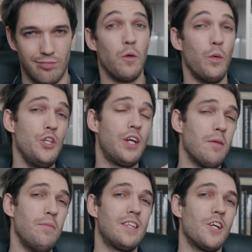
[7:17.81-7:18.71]
And when you
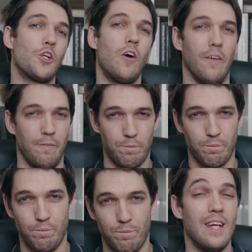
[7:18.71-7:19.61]
commit the shot,
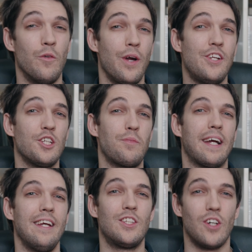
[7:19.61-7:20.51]
it reaches
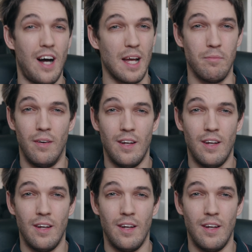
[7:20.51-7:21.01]
back in time,